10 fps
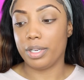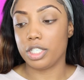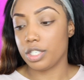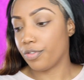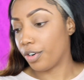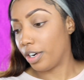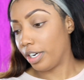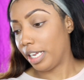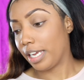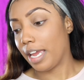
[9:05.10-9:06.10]
But just
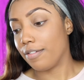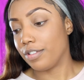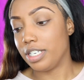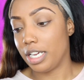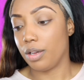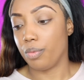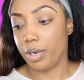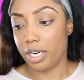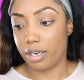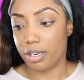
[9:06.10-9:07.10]
for like everyday
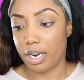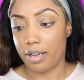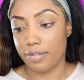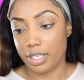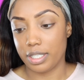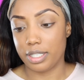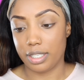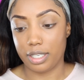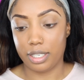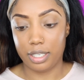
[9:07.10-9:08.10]
wear,
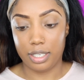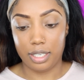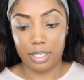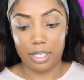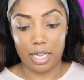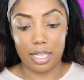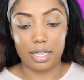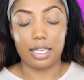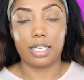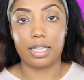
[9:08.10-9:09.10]
obviously, I
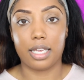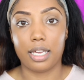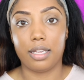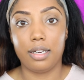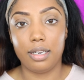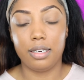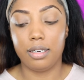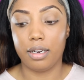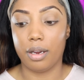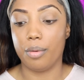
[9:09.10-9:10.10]
think that
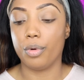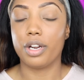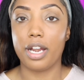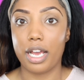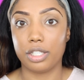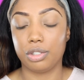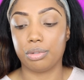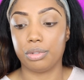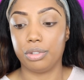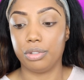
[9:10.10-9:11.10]
a more
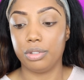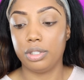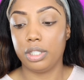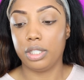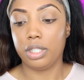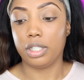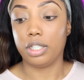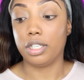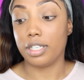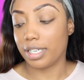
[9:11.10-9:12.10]
natural
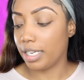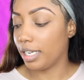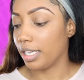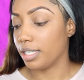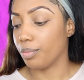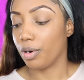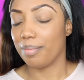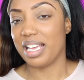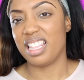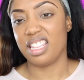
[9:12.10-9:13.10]
look is more
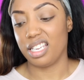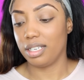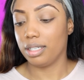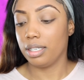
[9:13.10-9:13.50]
my thing.